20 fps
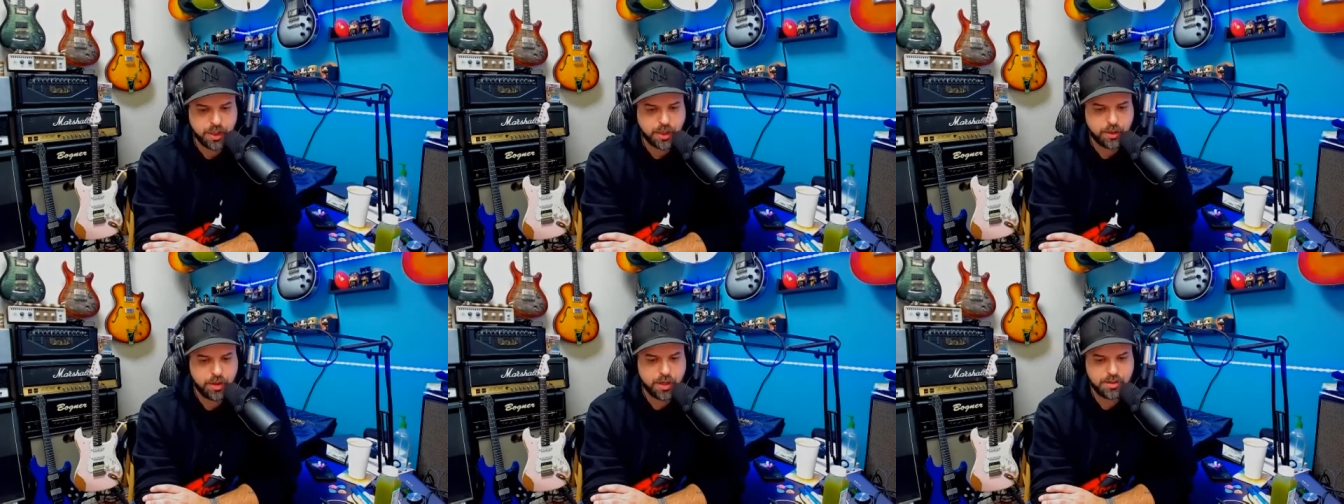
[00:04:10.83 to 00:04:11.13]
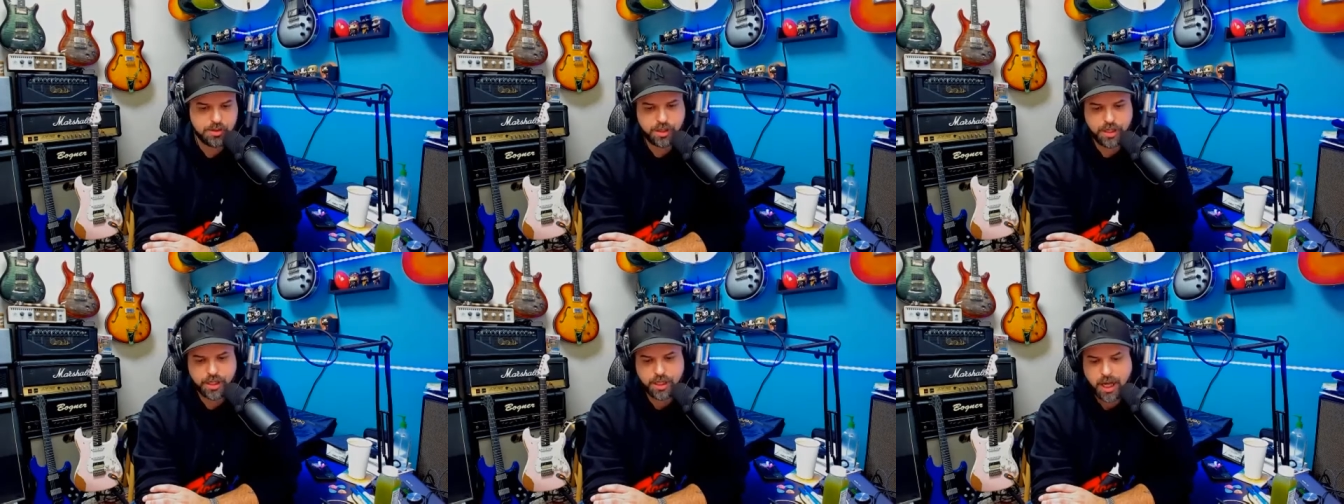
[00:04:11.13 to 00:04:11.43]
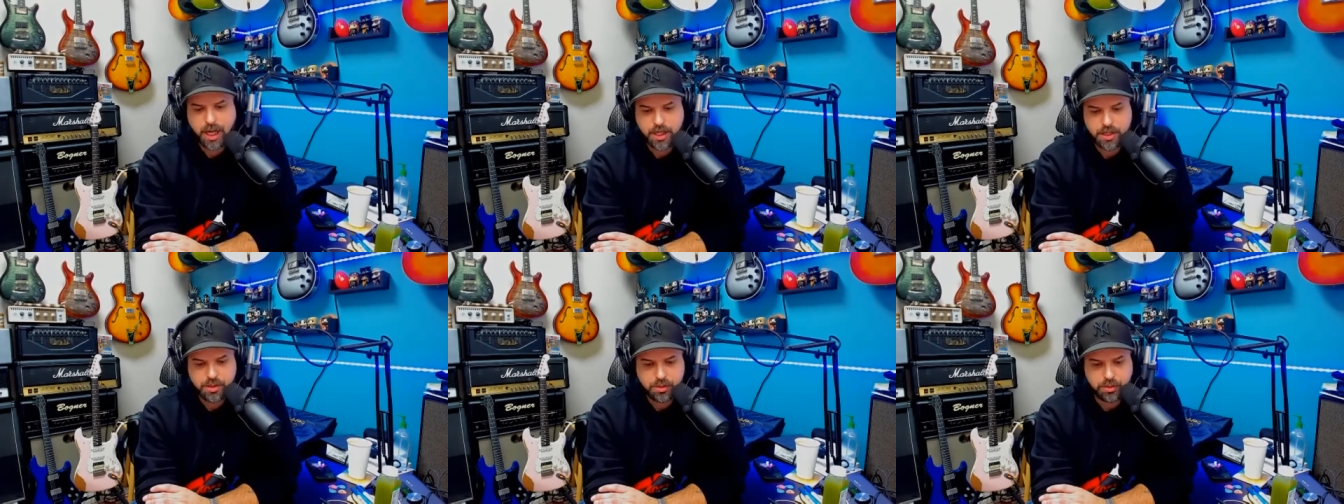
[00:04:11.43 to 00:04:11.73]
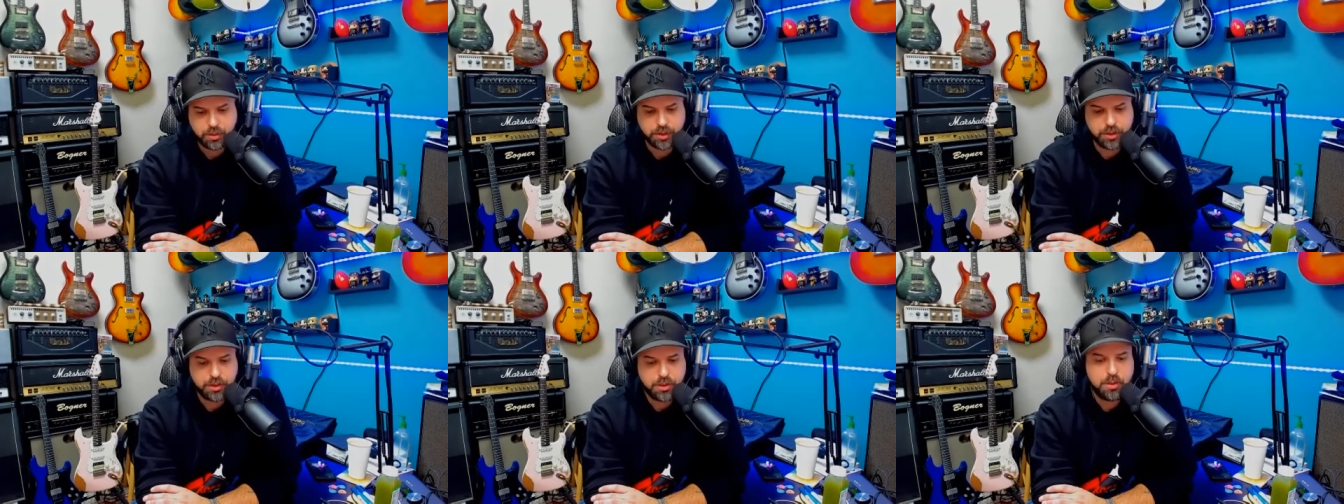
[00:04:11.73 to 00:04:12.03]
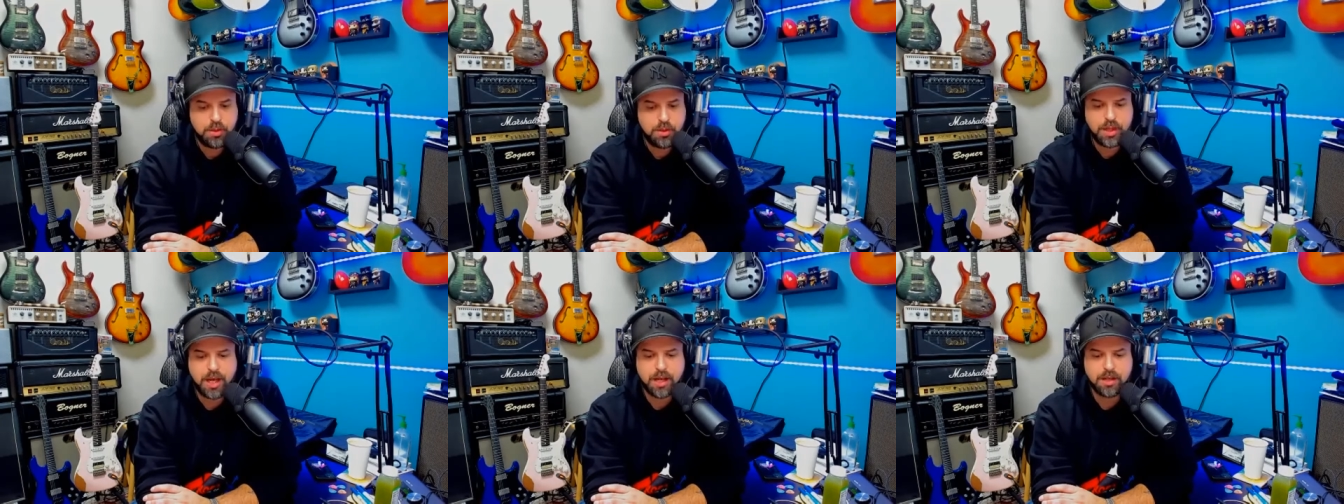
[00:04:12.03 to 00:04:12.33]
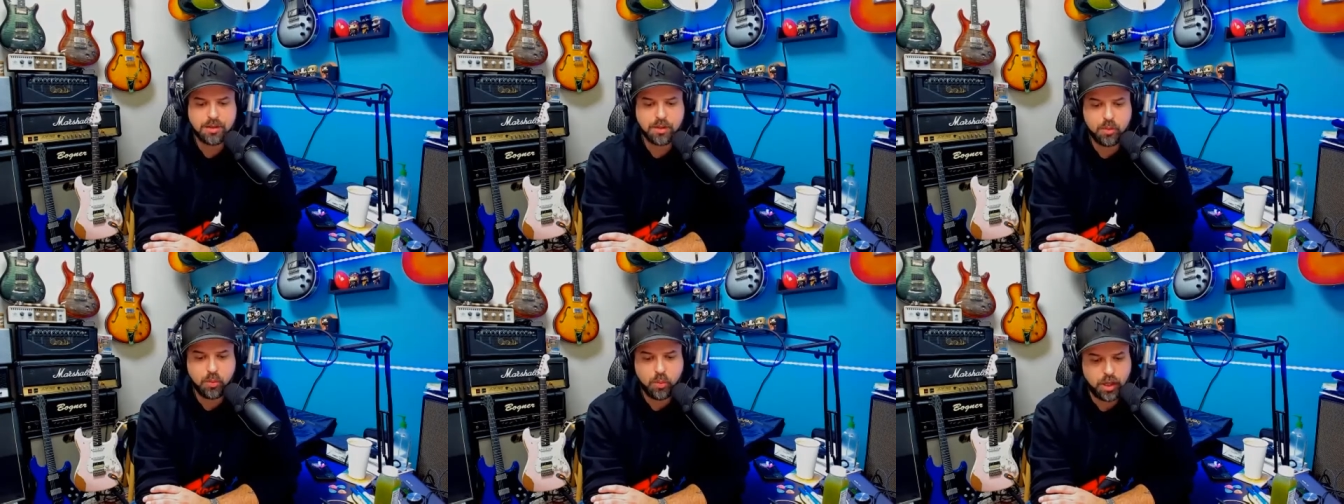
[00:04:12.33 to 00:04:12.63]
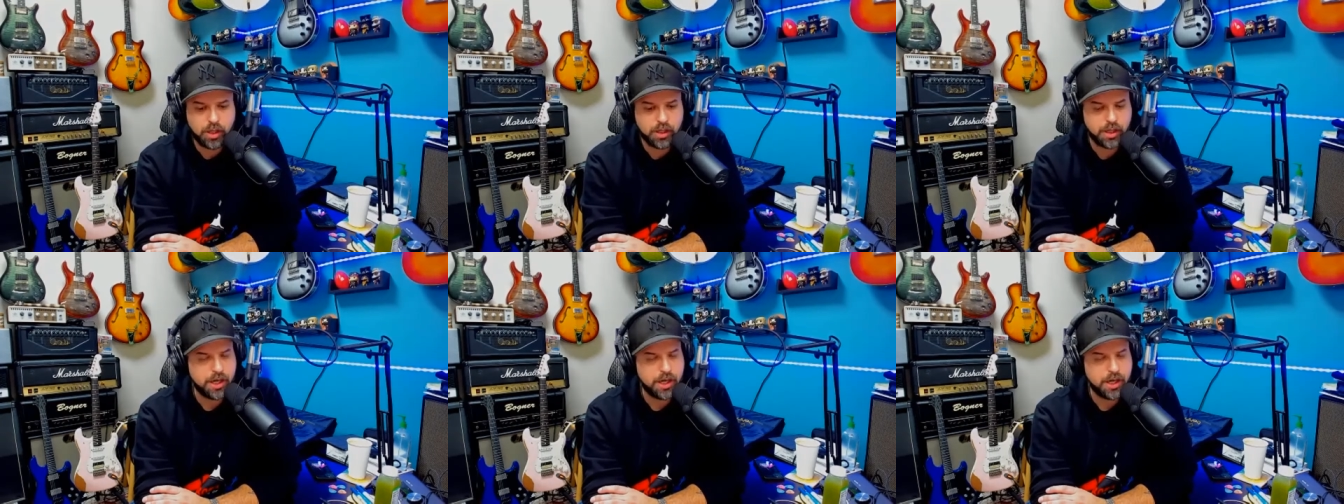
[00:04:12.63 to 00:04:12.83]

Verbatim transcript: I graduated high school in 2001.